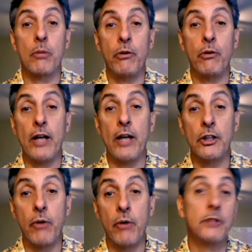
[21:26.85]
in order to
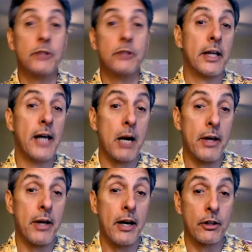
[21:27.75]
be raising rates, but they
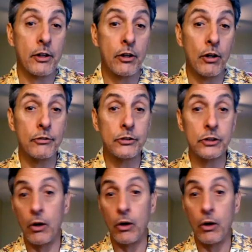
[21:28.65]
got to be ahead of the curve.